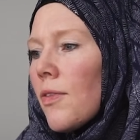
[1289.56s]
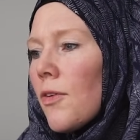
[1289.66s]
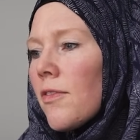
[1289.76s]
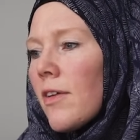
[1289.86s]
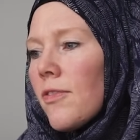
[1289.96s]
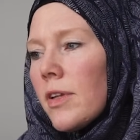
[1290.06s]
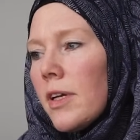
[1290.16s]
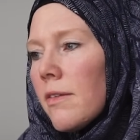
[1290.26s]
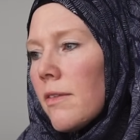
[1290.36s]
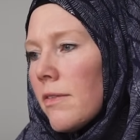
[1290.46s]
There's
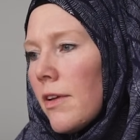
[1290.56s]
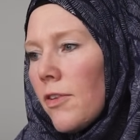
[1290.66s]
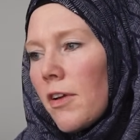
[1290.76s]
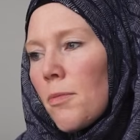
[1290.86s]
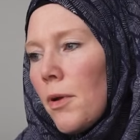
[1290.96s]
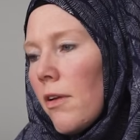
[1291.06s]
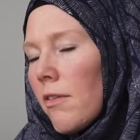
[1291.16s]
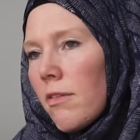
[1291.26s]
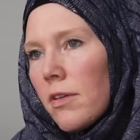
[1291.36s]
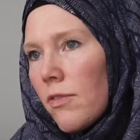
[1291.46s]
definitely different
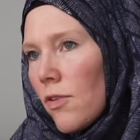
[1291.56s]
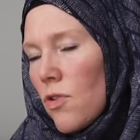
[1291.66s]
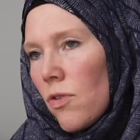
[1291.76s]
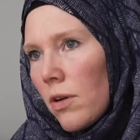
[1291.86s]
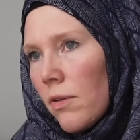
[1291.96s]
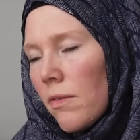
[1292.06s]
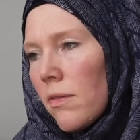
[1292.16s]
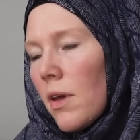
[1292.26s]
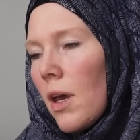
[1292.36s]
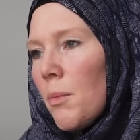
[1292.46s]
experiences and different struggles.